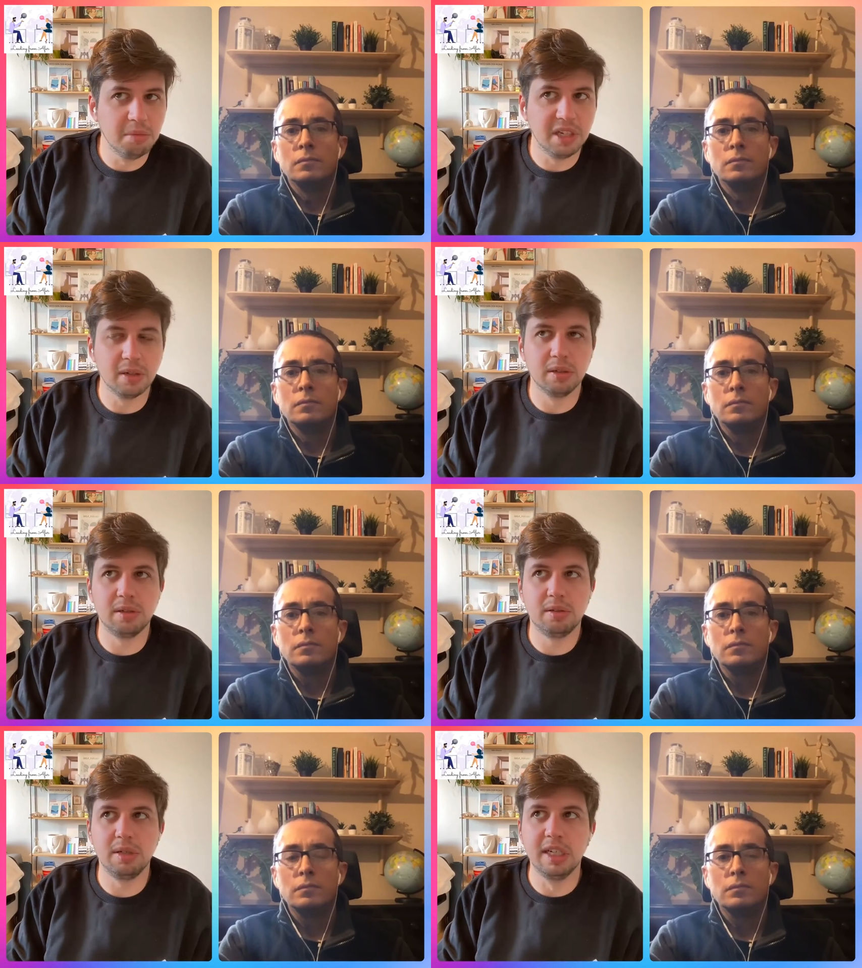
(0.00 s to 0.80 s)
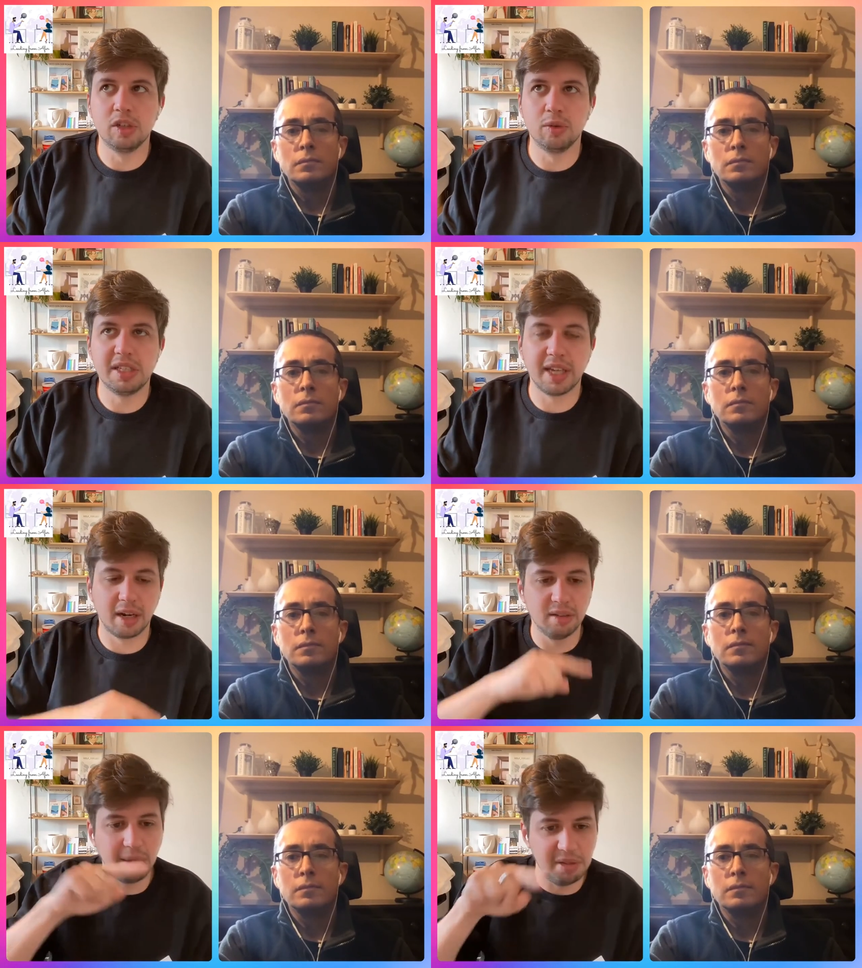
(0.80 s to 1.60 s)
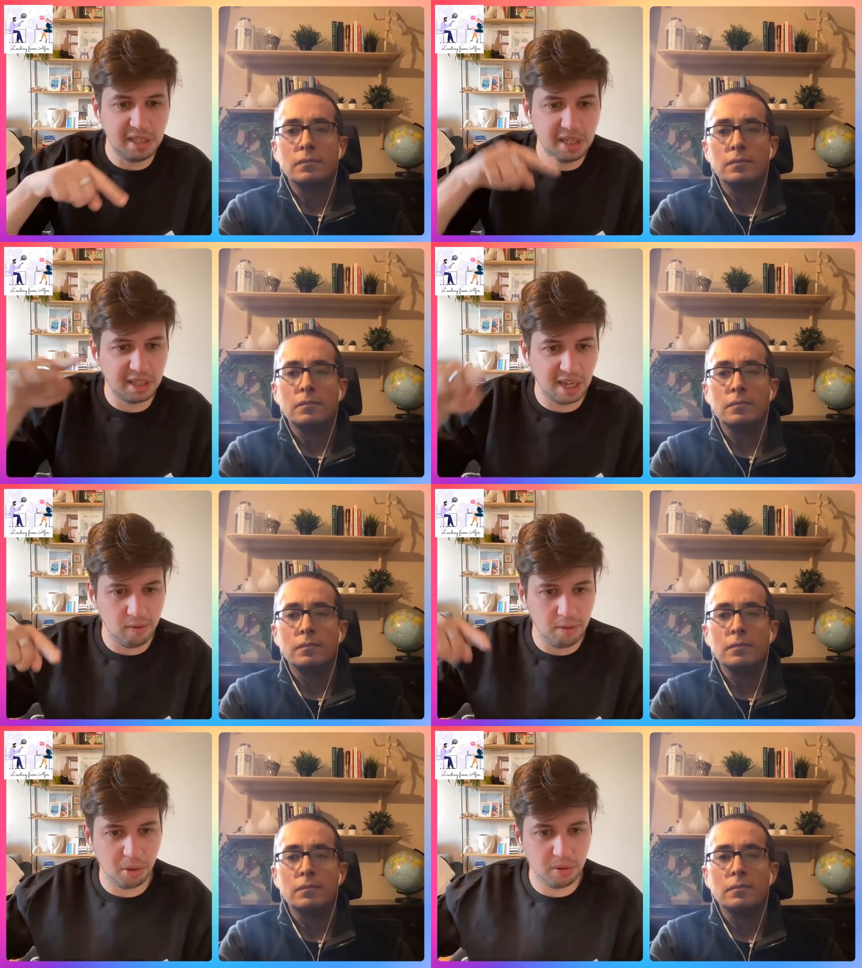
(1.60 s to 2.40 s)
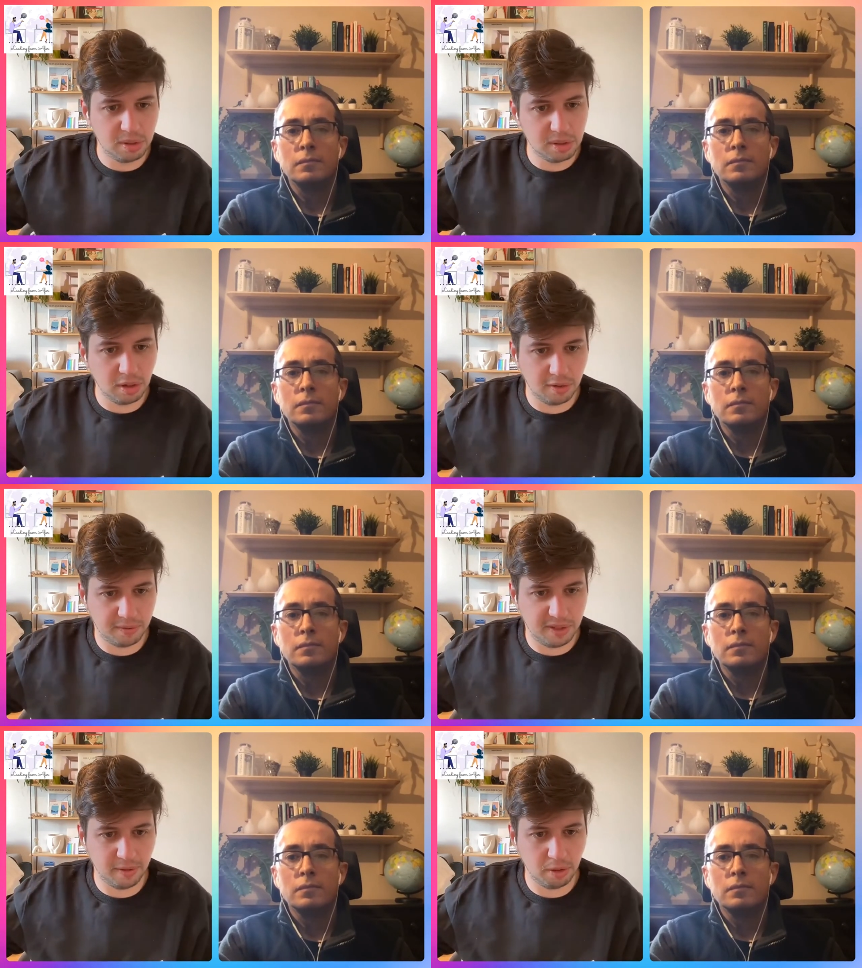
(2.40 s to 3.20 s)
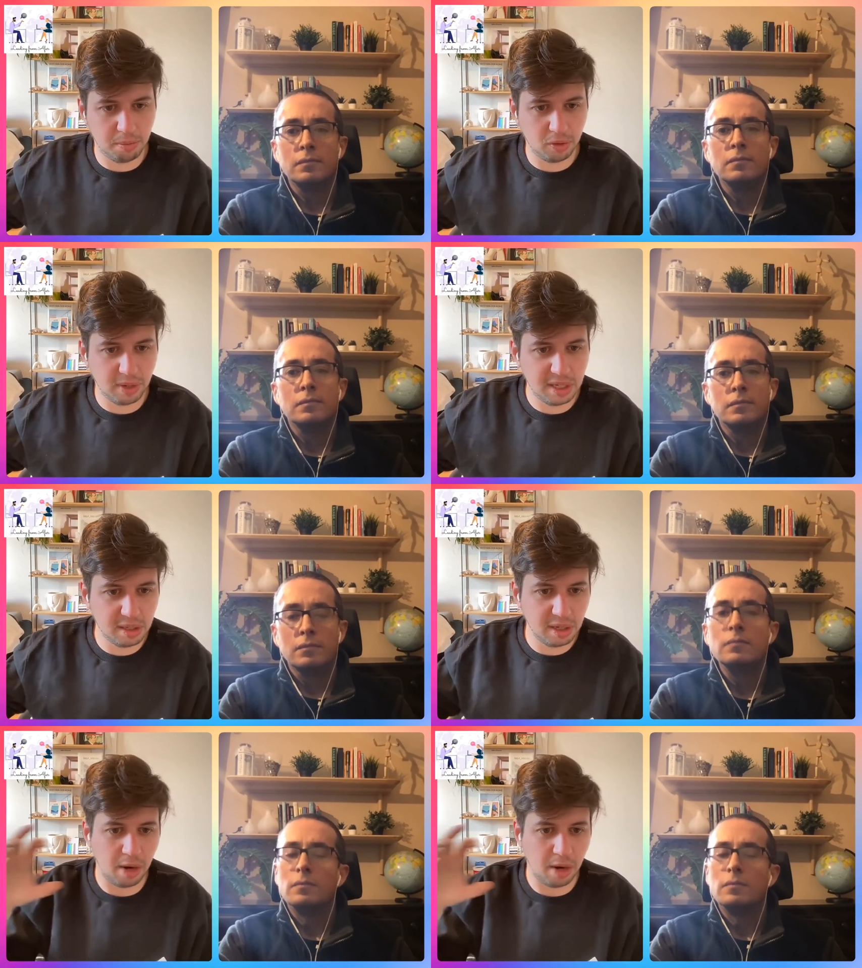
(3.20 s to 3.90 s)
Speaker 1: because it creates accountability at every point of development, right?